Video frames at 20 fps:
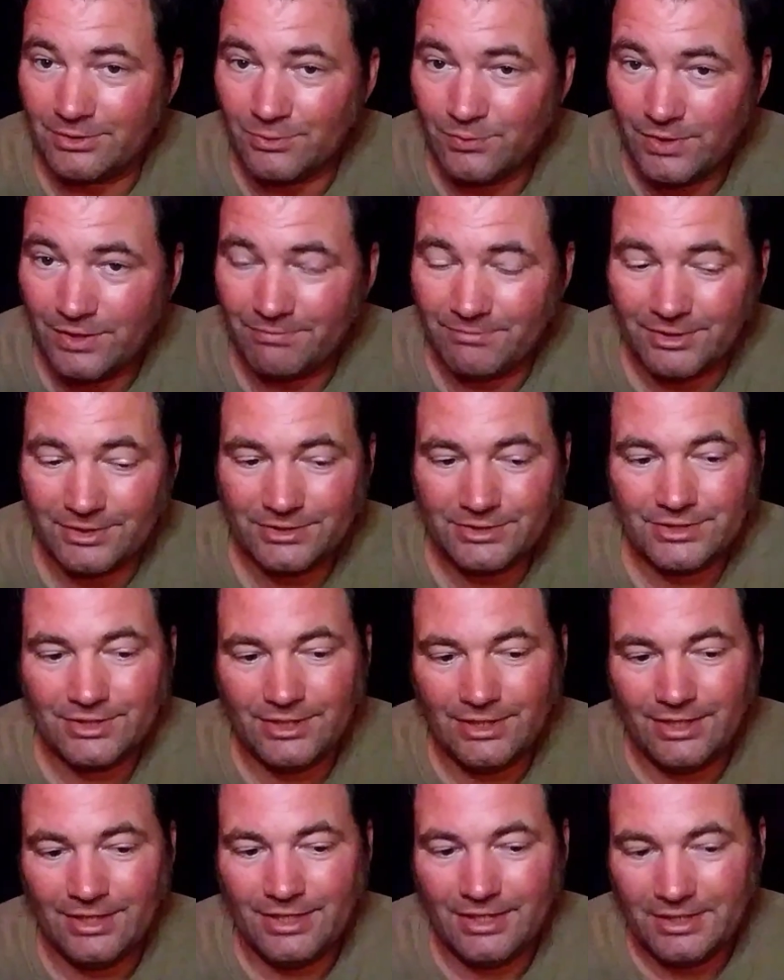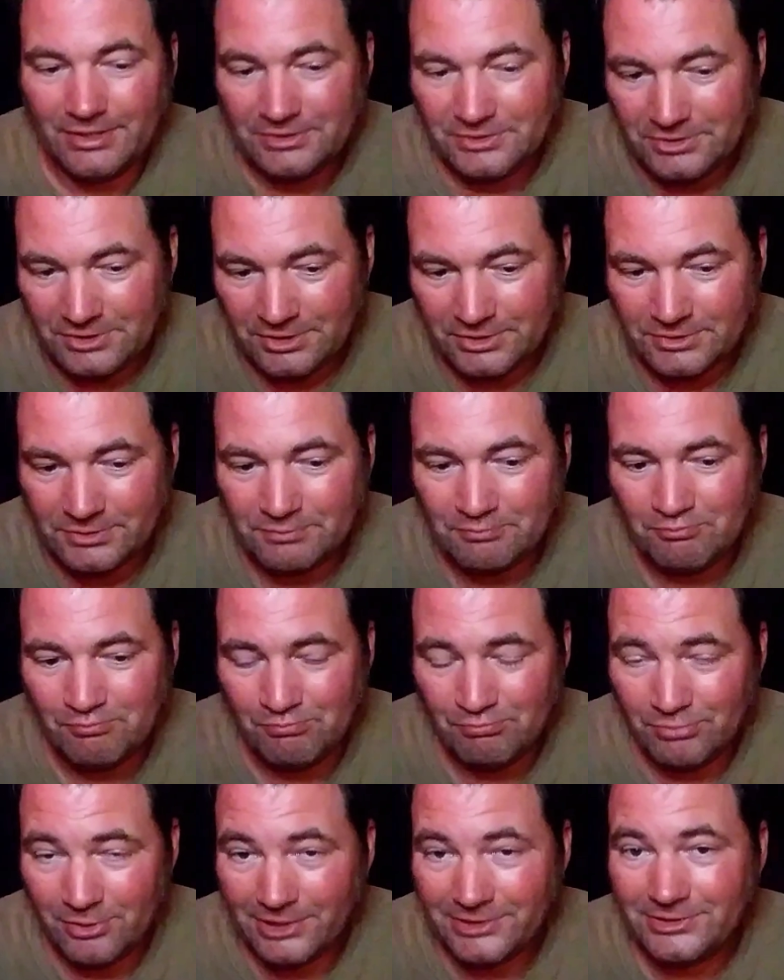equipment, just
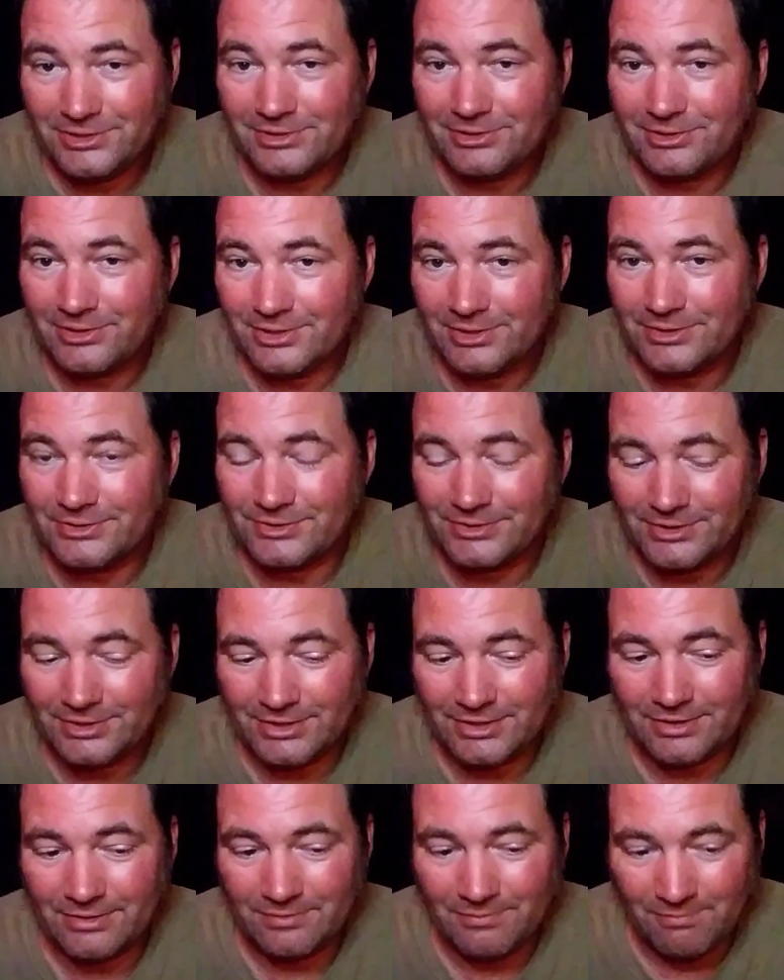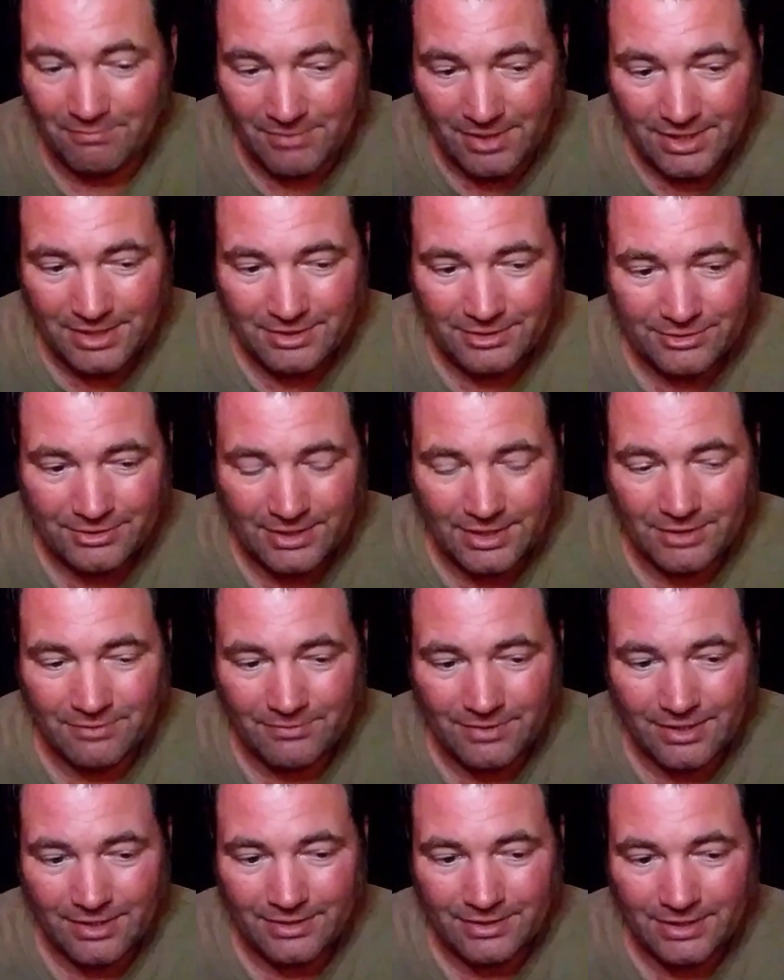budget things in. Main thing
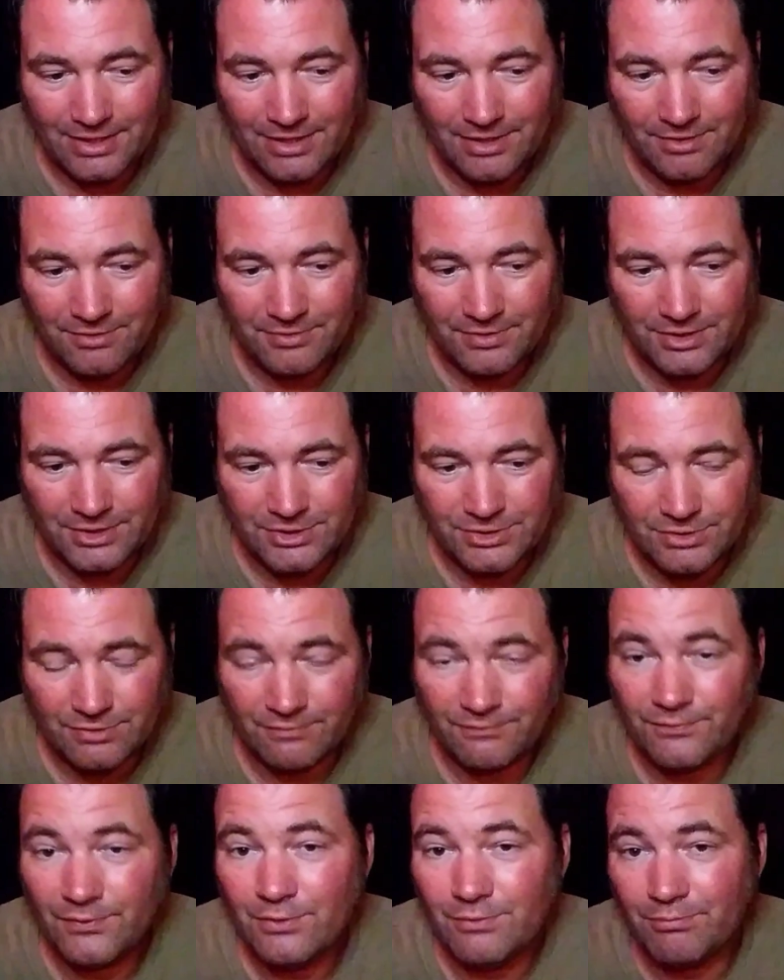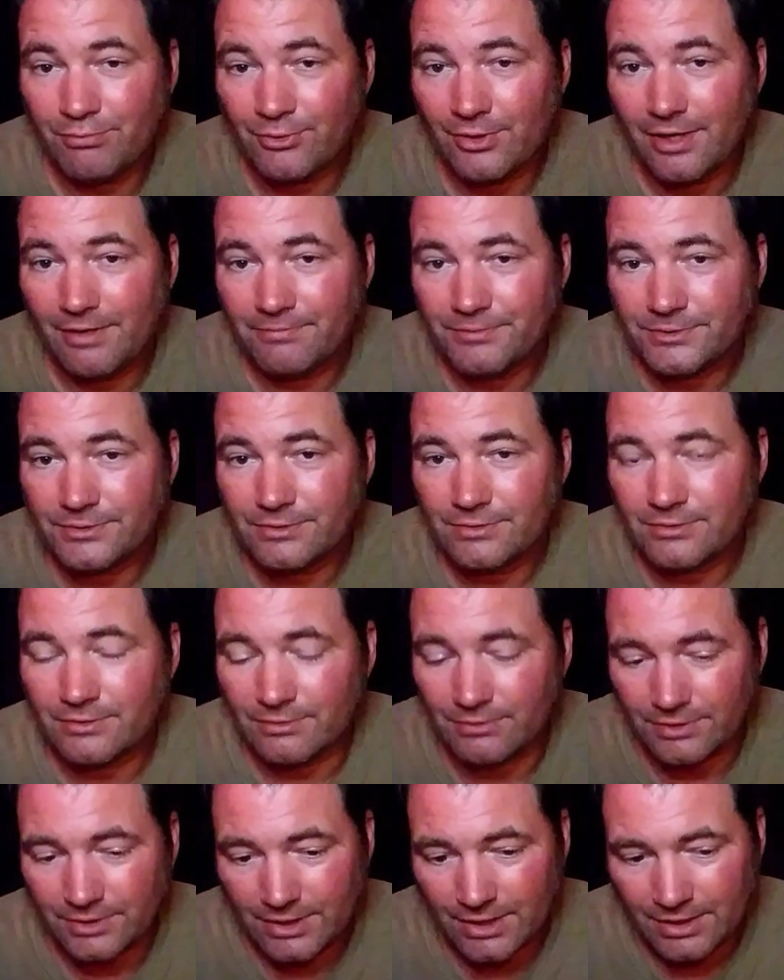right now is your food preps,
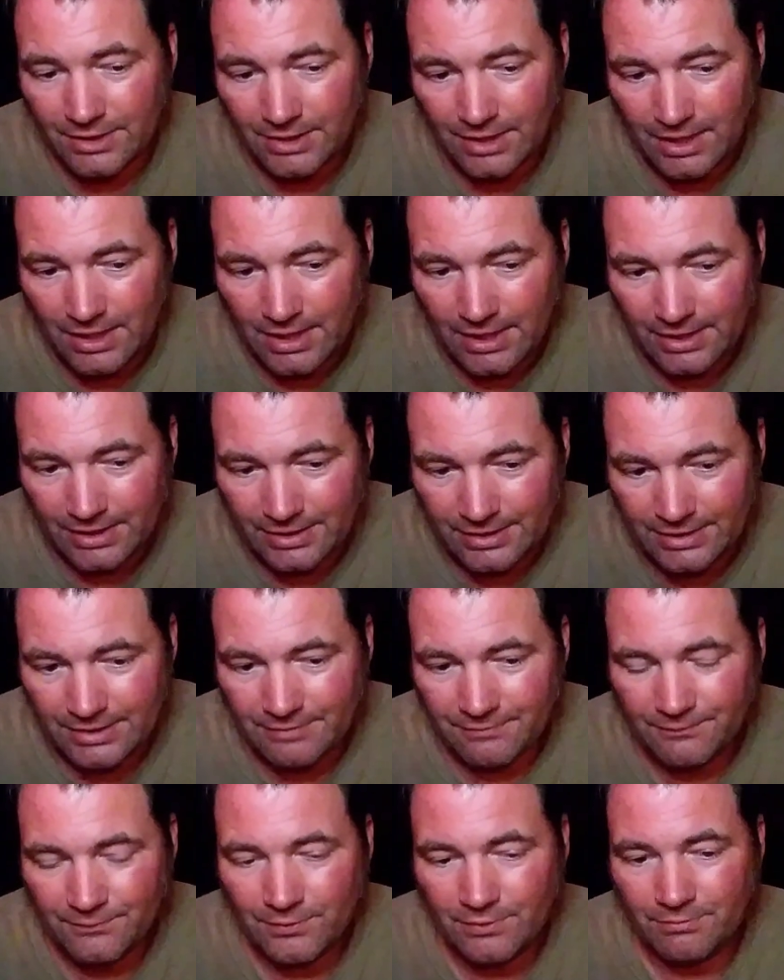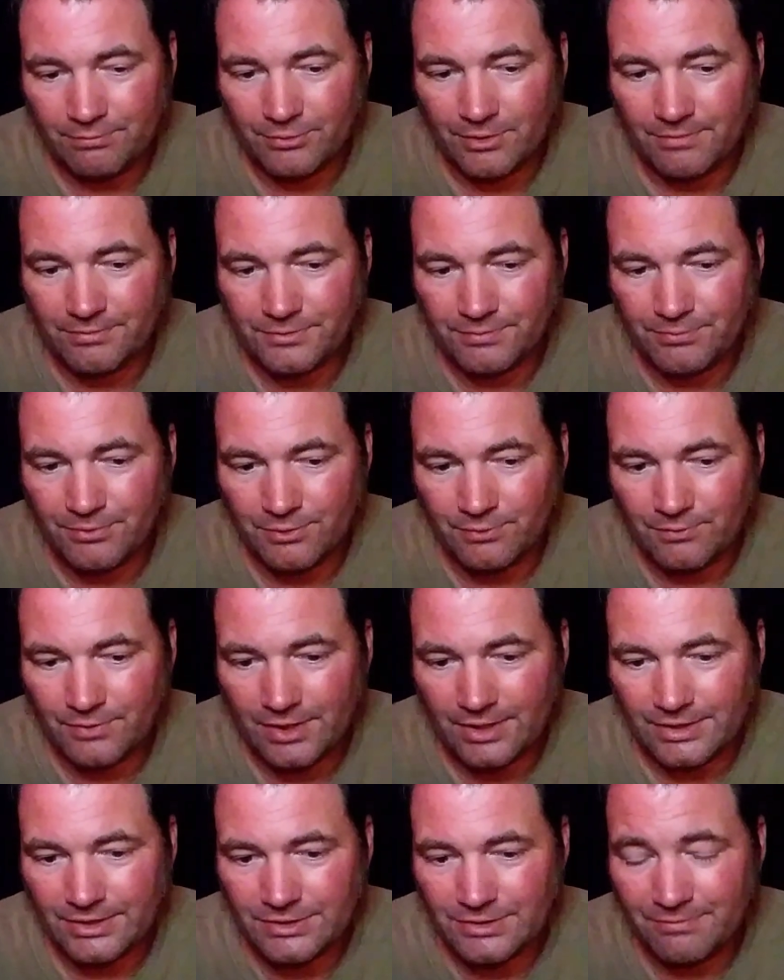okay? Get food preps put
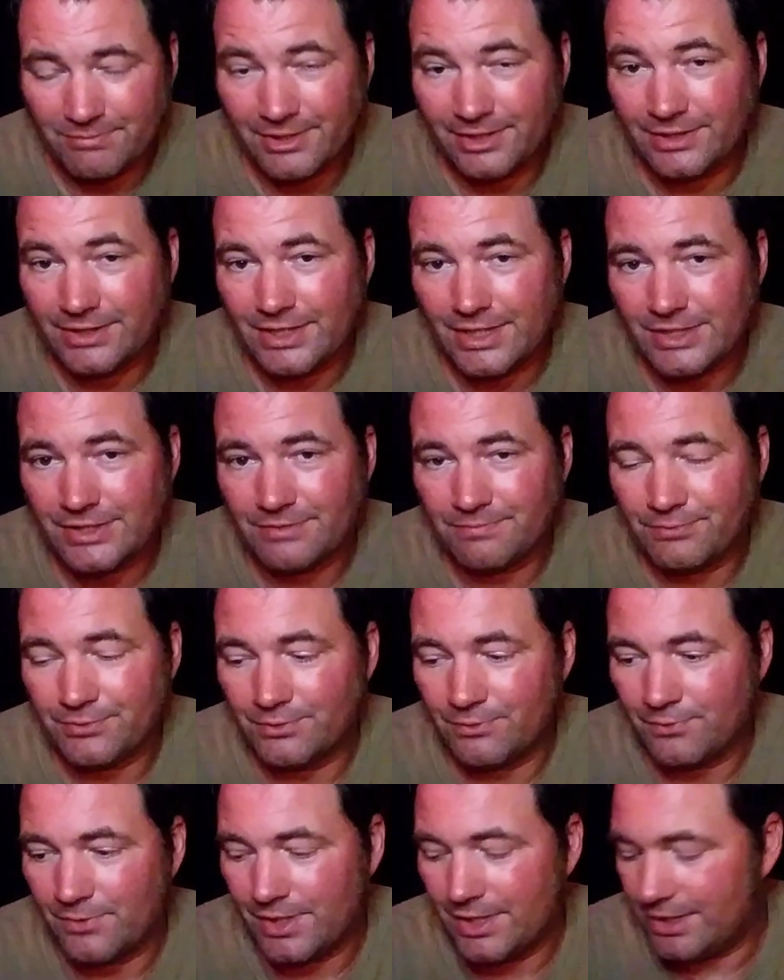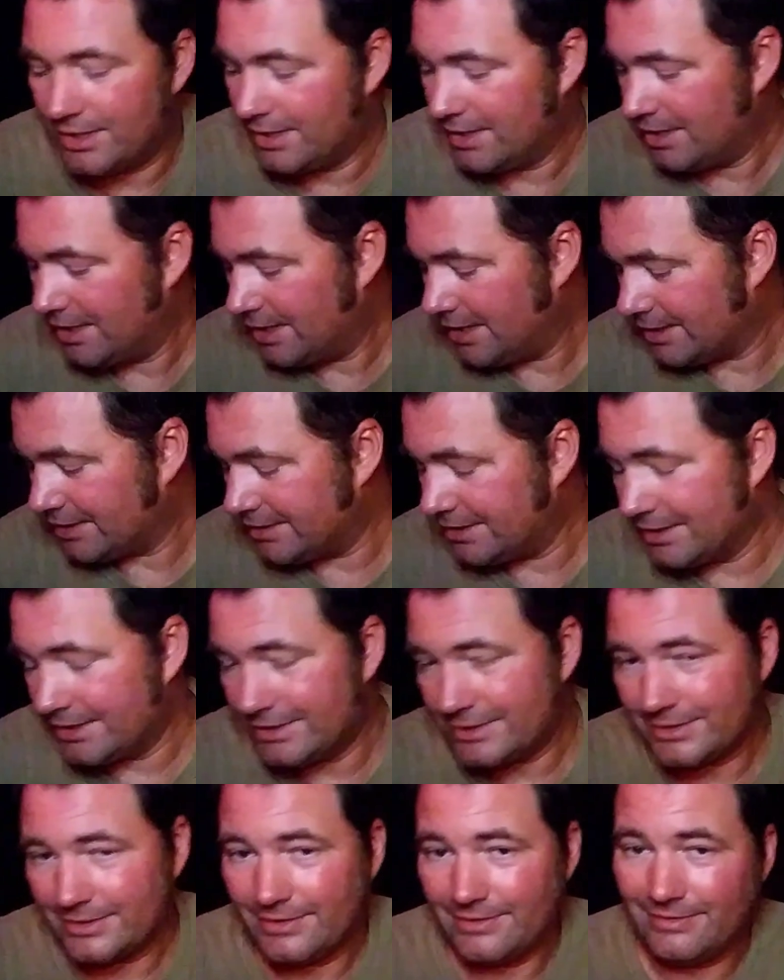away, get your medication put away,
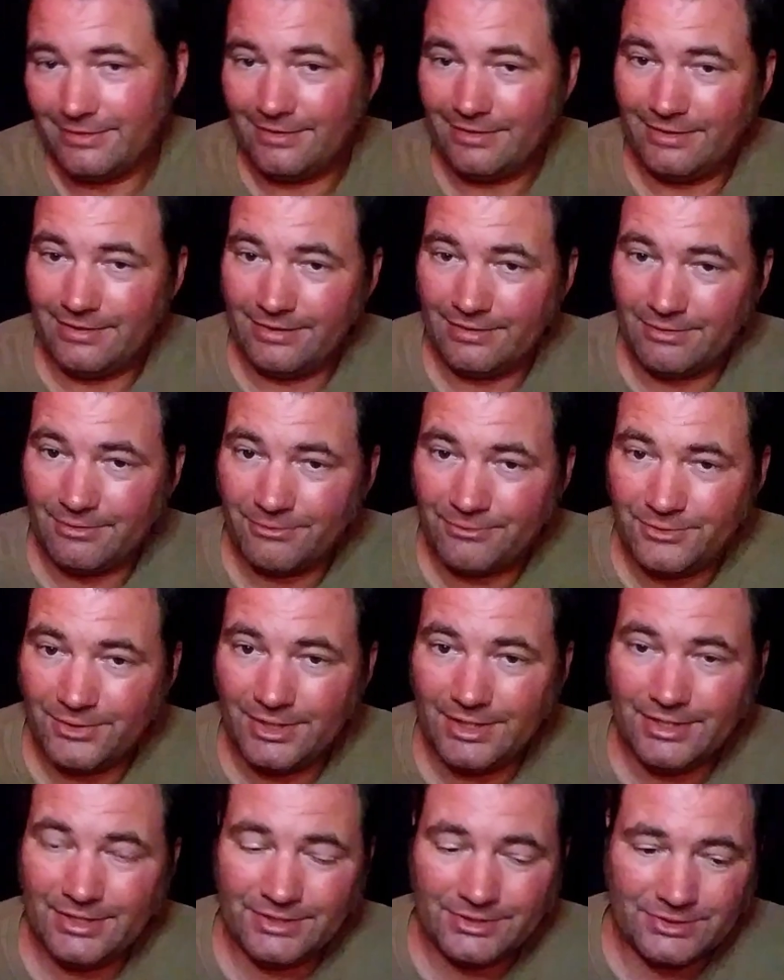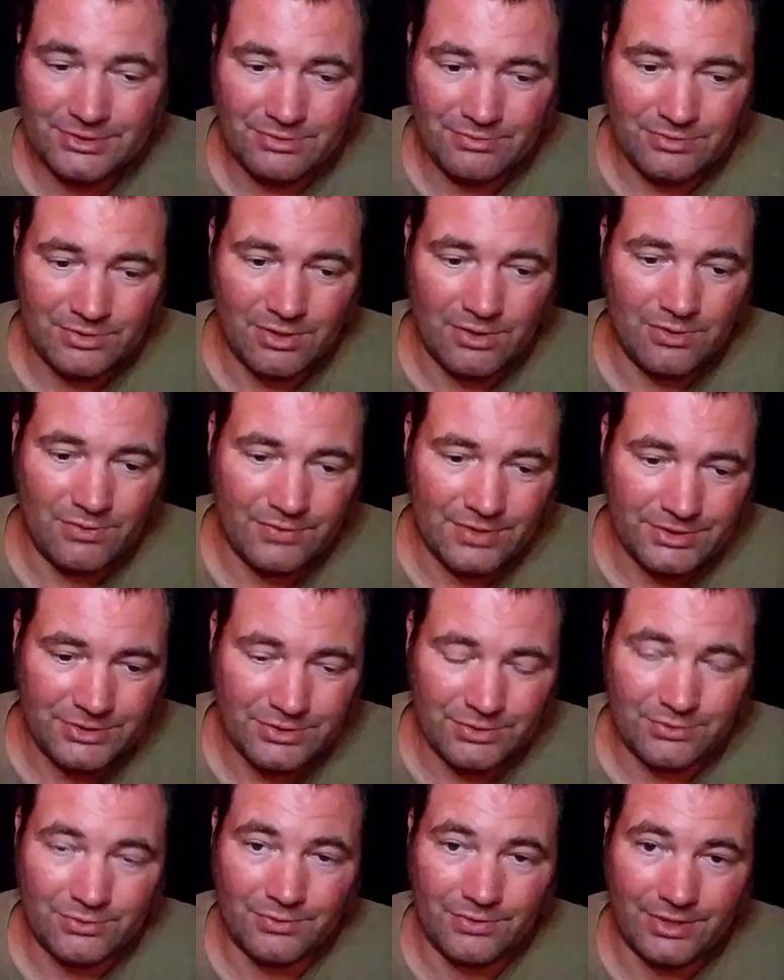get things you know
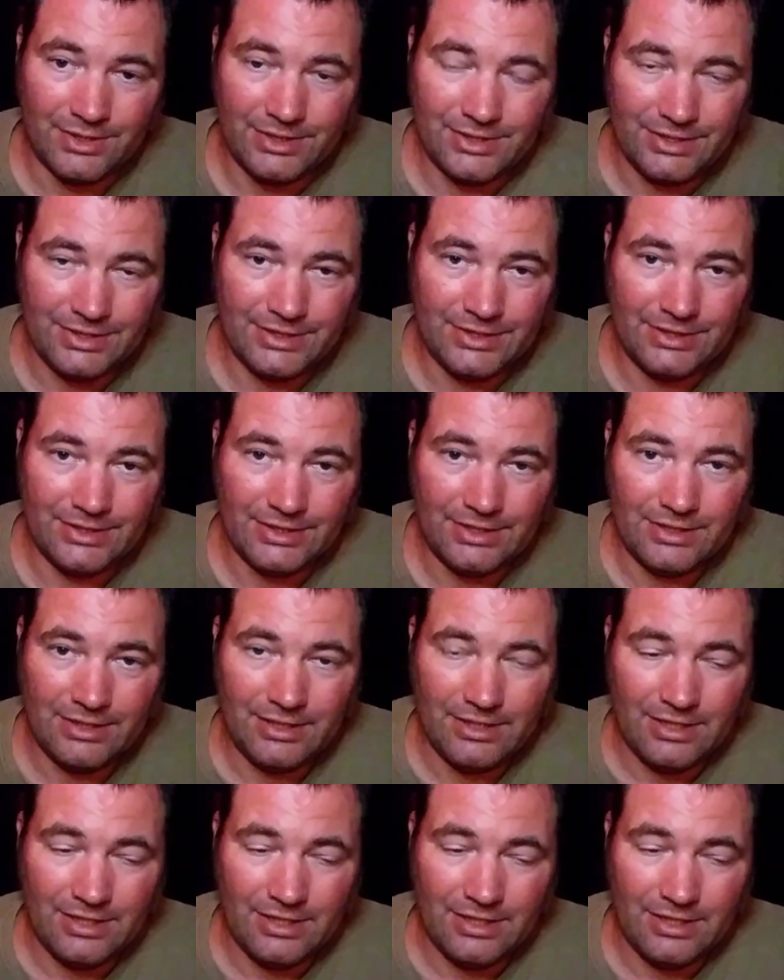that you're going to need.